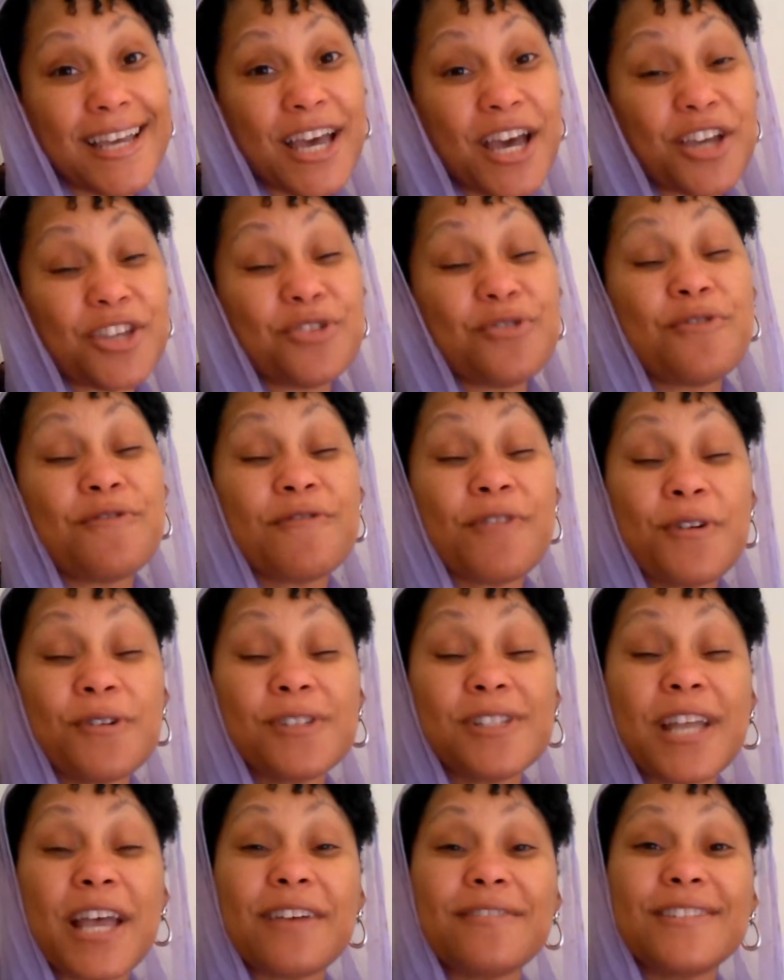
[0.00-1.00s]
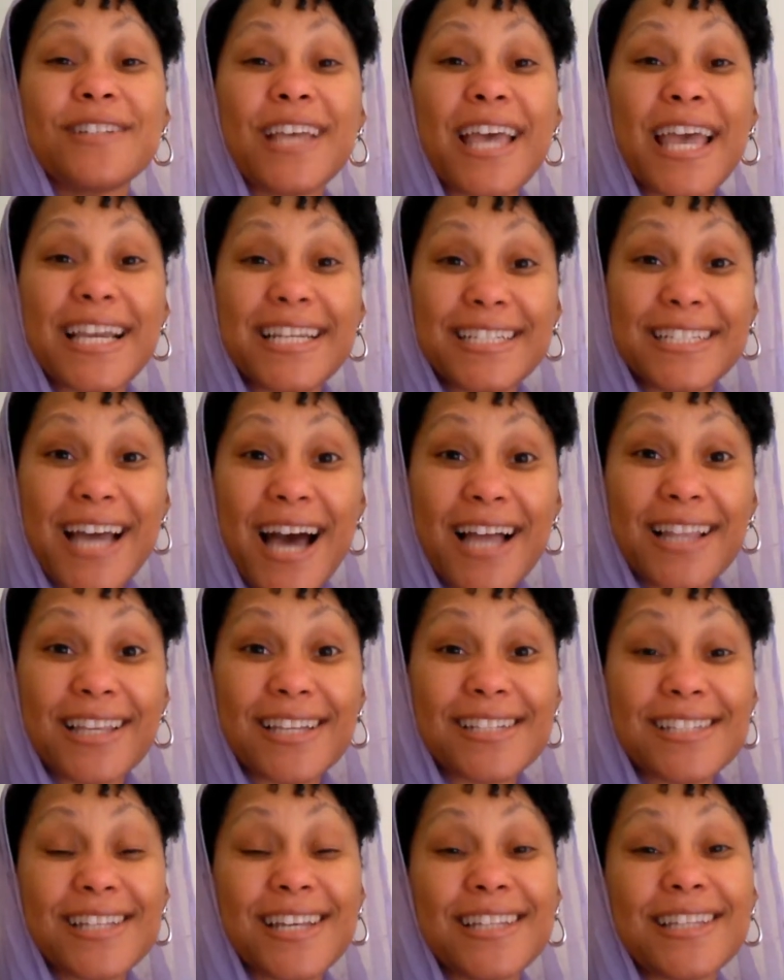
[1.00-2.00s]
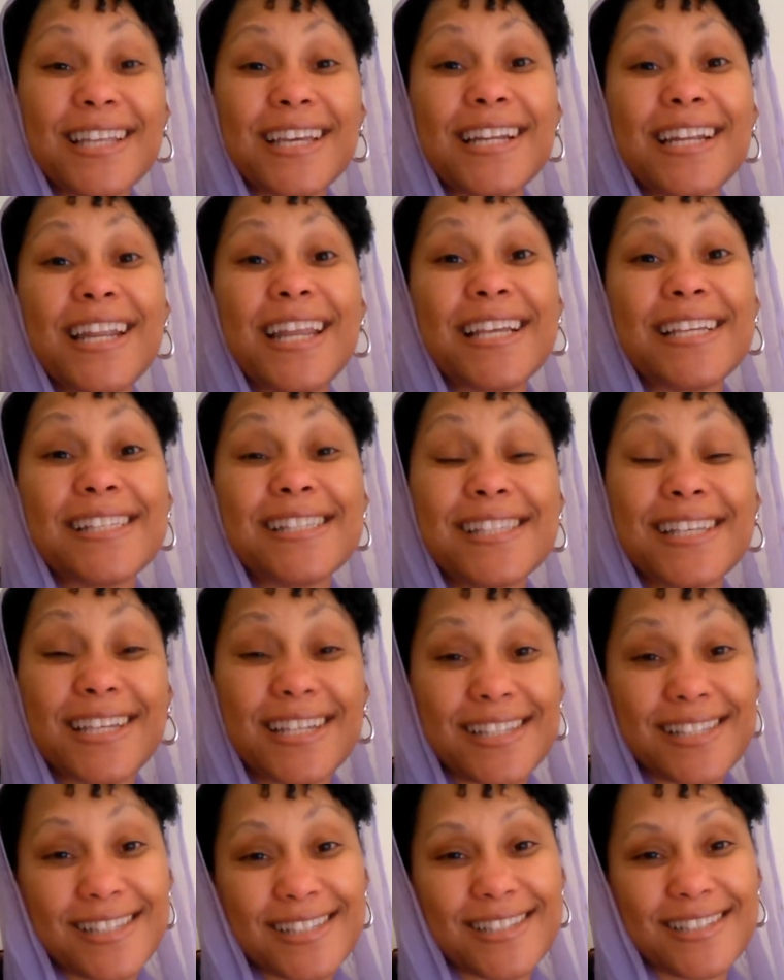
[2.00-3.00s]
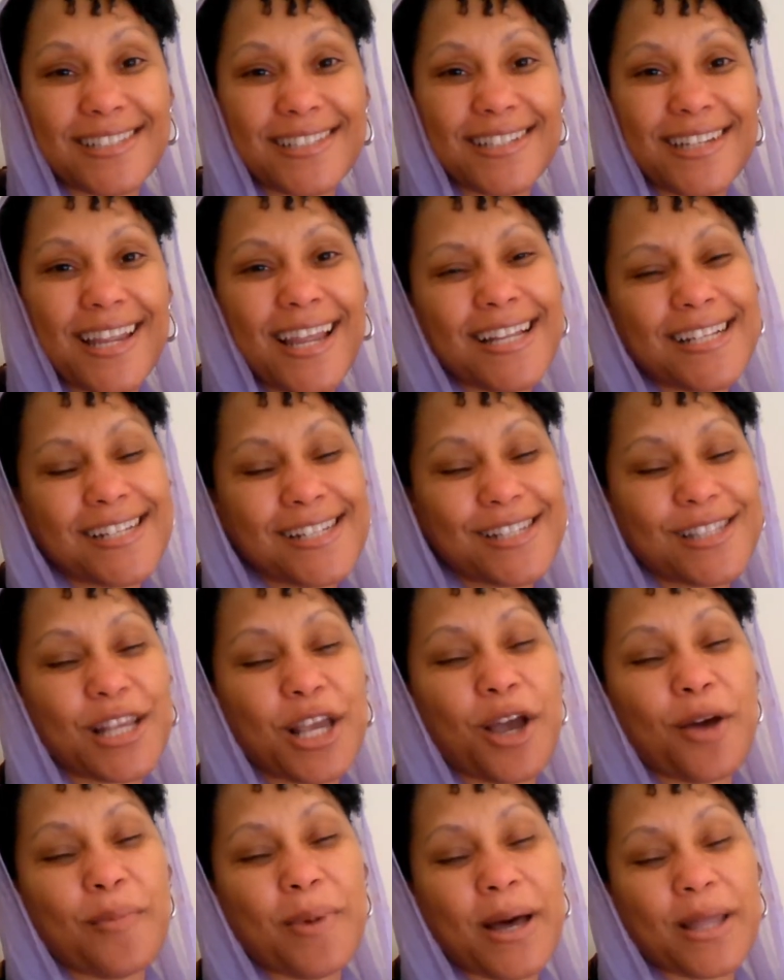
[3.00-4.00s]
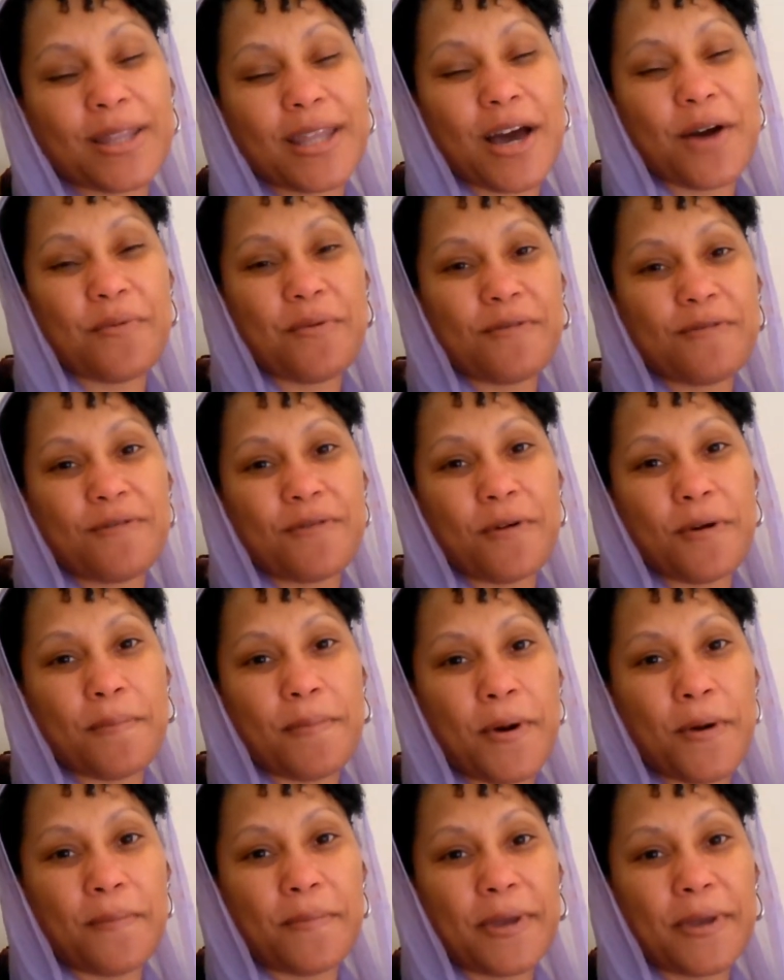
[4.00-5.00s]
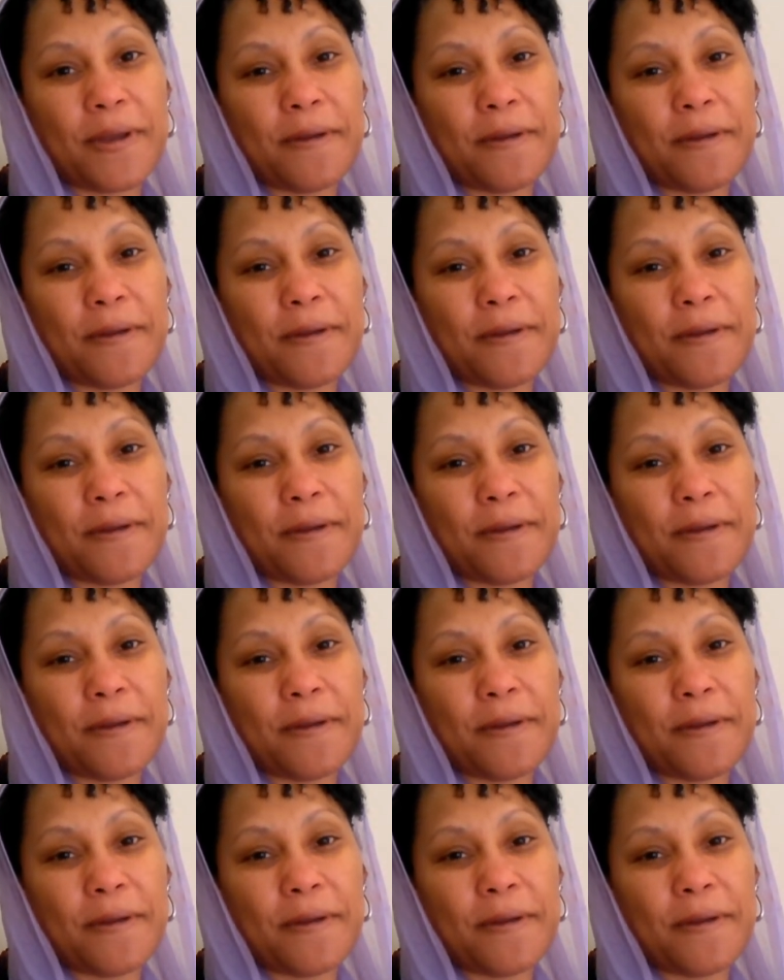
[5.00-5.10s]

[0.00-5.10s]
you first have to acknowledge that it exists. Just think about that one for a moment.